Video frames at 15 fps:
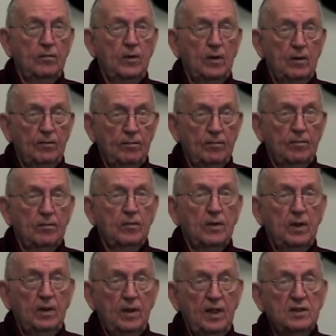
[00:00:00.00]
Yep.
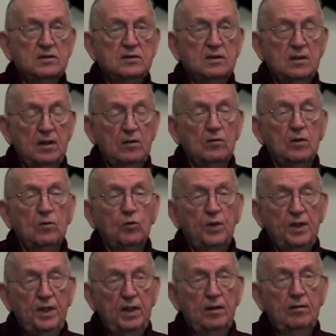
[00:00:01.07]
And that's the thing that we
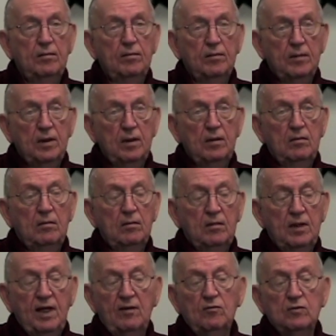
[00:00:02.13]
did. And
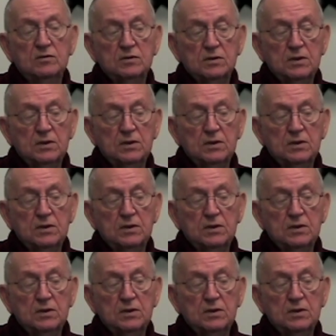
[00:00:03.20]
that was